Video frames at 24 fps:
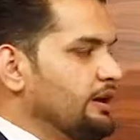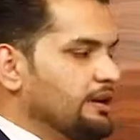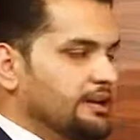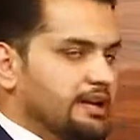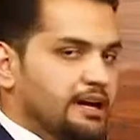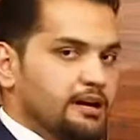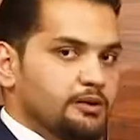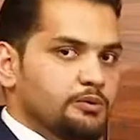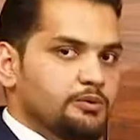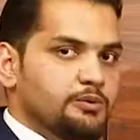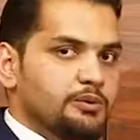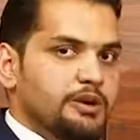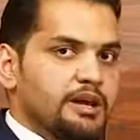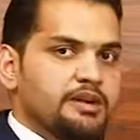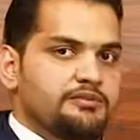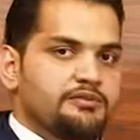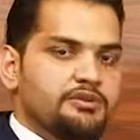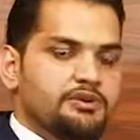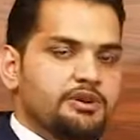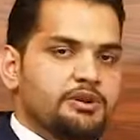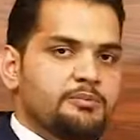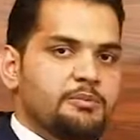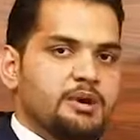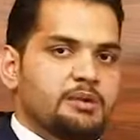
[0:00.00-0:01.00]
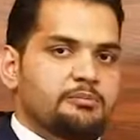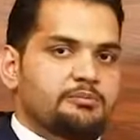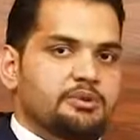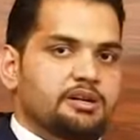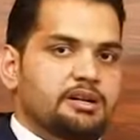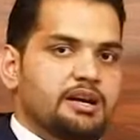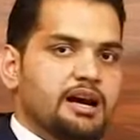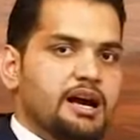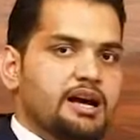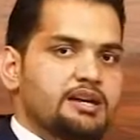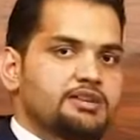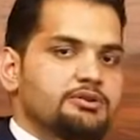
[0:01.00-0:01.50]
Now, if you
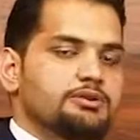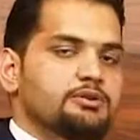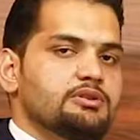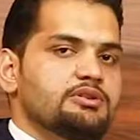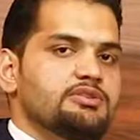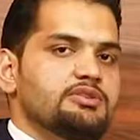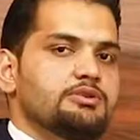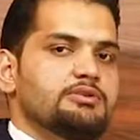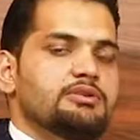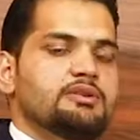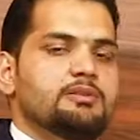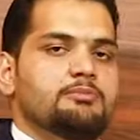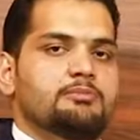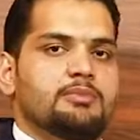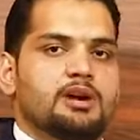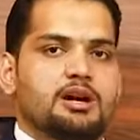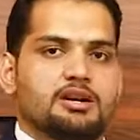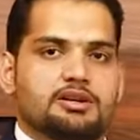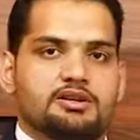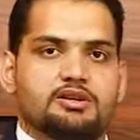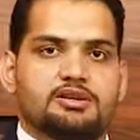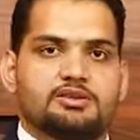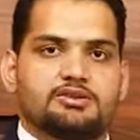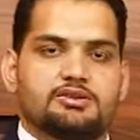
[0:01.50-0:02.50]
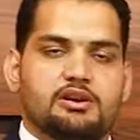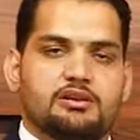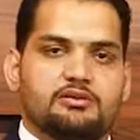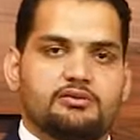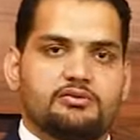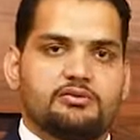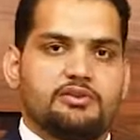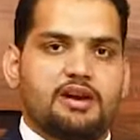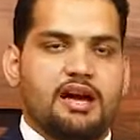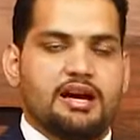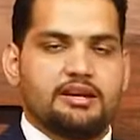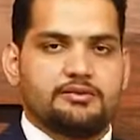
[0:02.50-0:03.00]
remember, I told you the markers
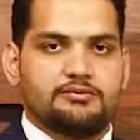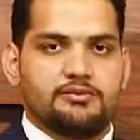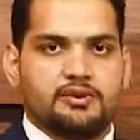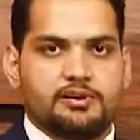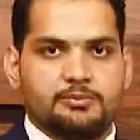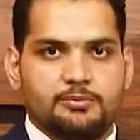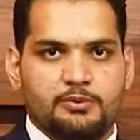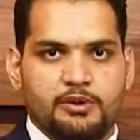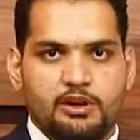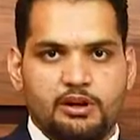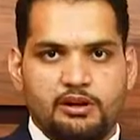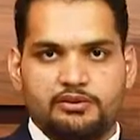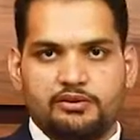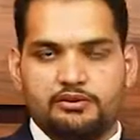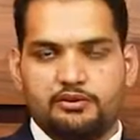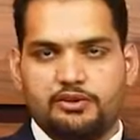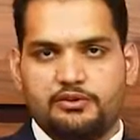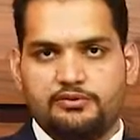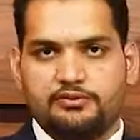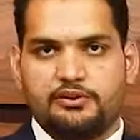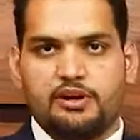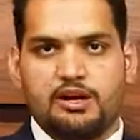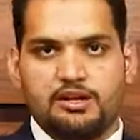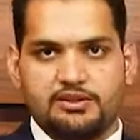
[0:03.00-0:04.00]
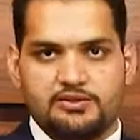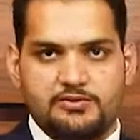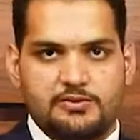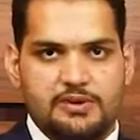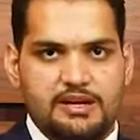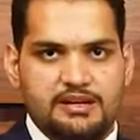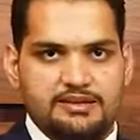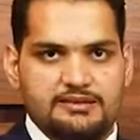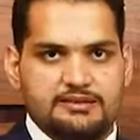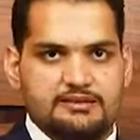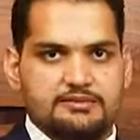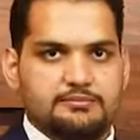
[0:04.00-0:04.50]
of adverb clauses of
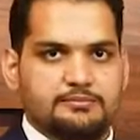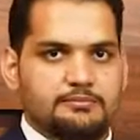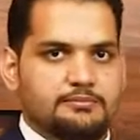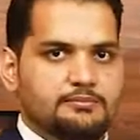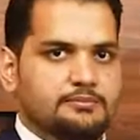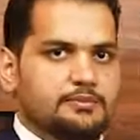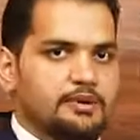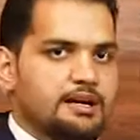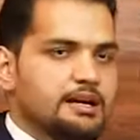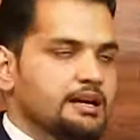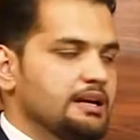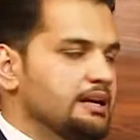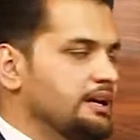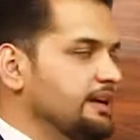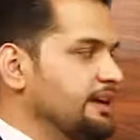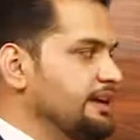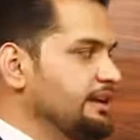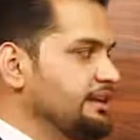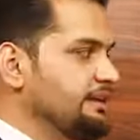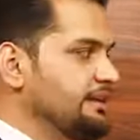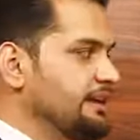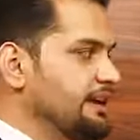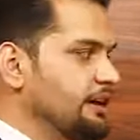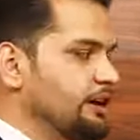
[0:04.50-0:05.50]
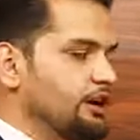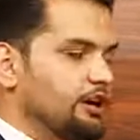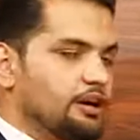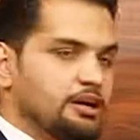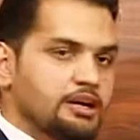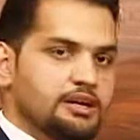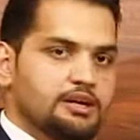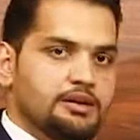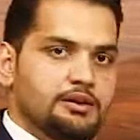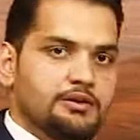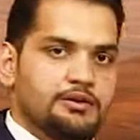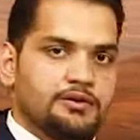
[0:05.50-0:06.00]
contrast. They
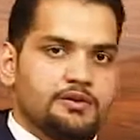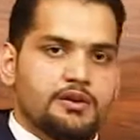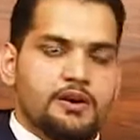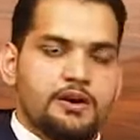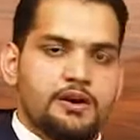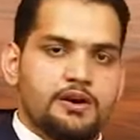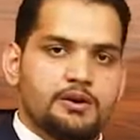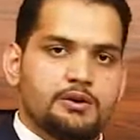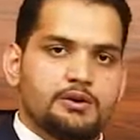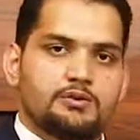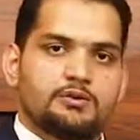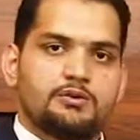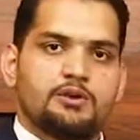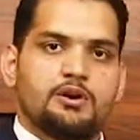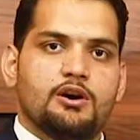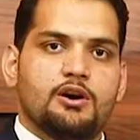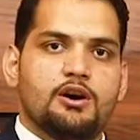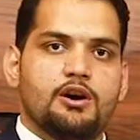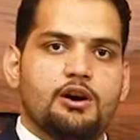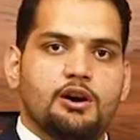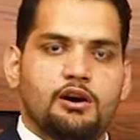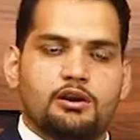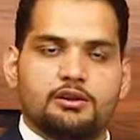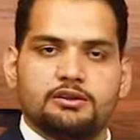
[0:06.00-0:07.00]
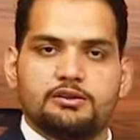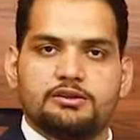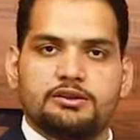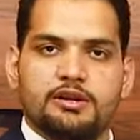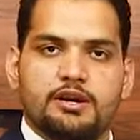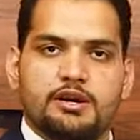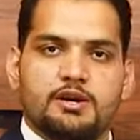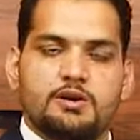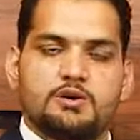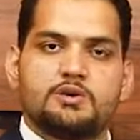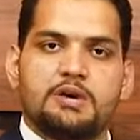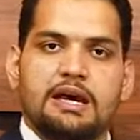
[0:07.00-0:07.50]
are though,
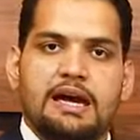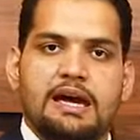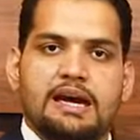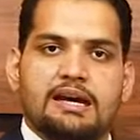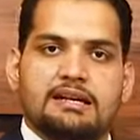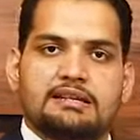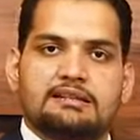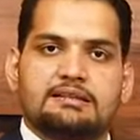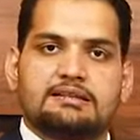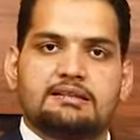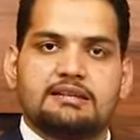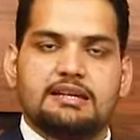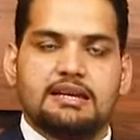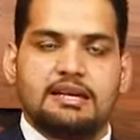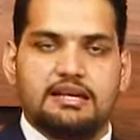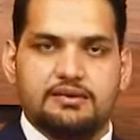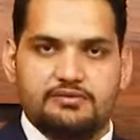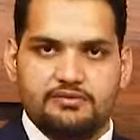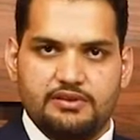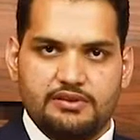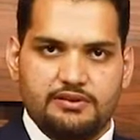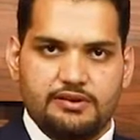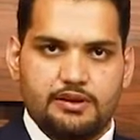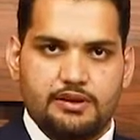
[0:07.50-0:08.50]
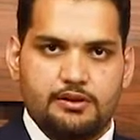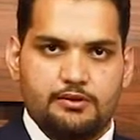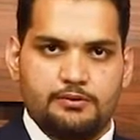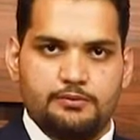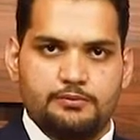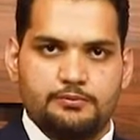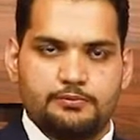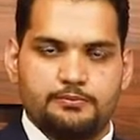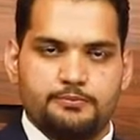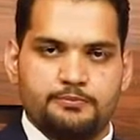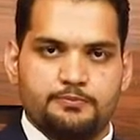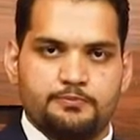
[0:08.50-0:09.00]
although, and even though.
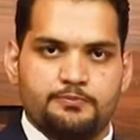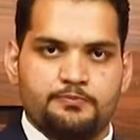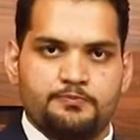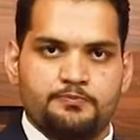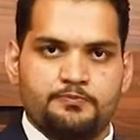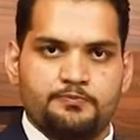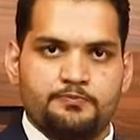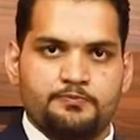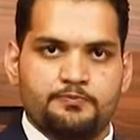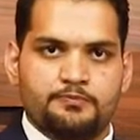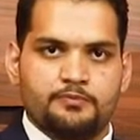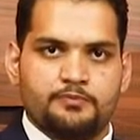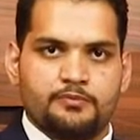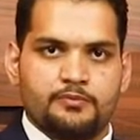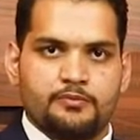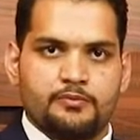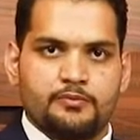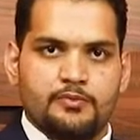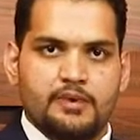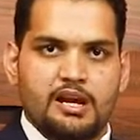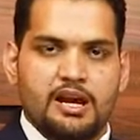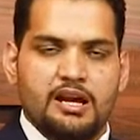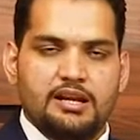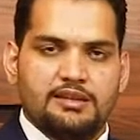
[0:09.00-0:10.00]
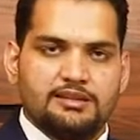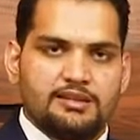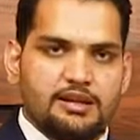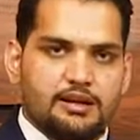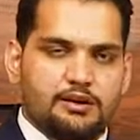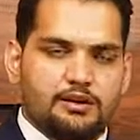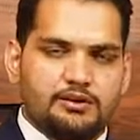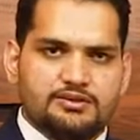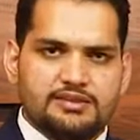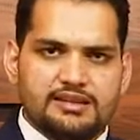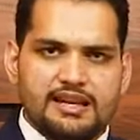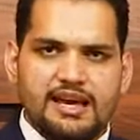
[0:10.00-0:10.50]

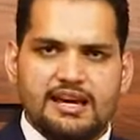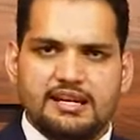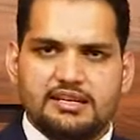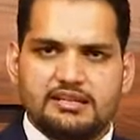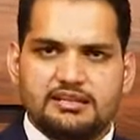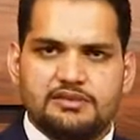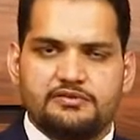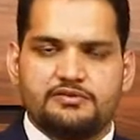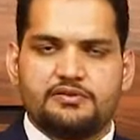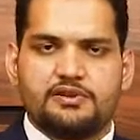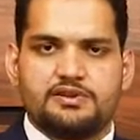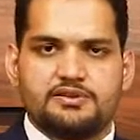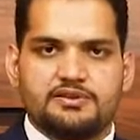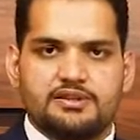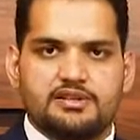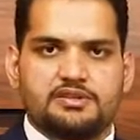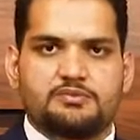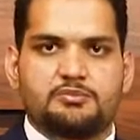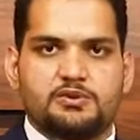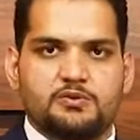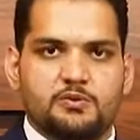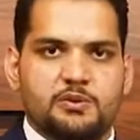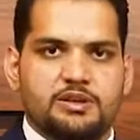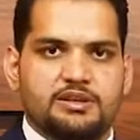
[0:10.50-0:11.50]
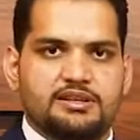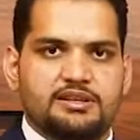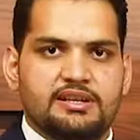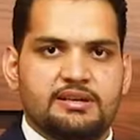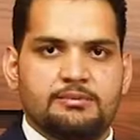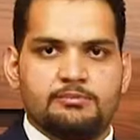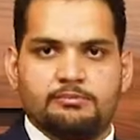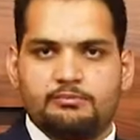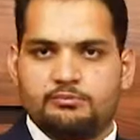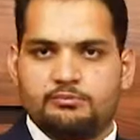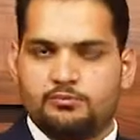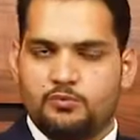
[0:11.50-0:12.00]
There are slight differences between
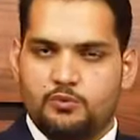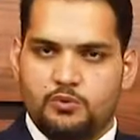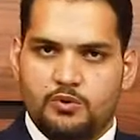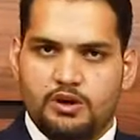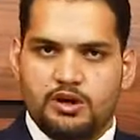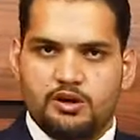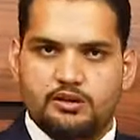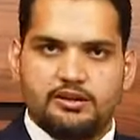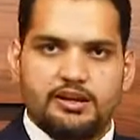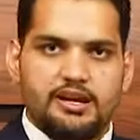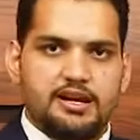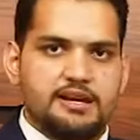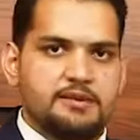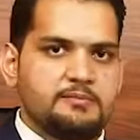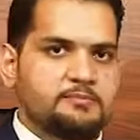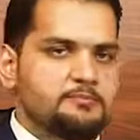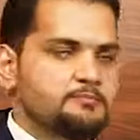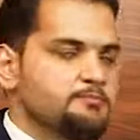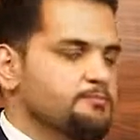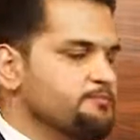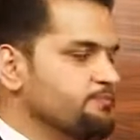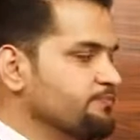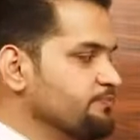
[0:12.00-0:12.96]
them. What are they?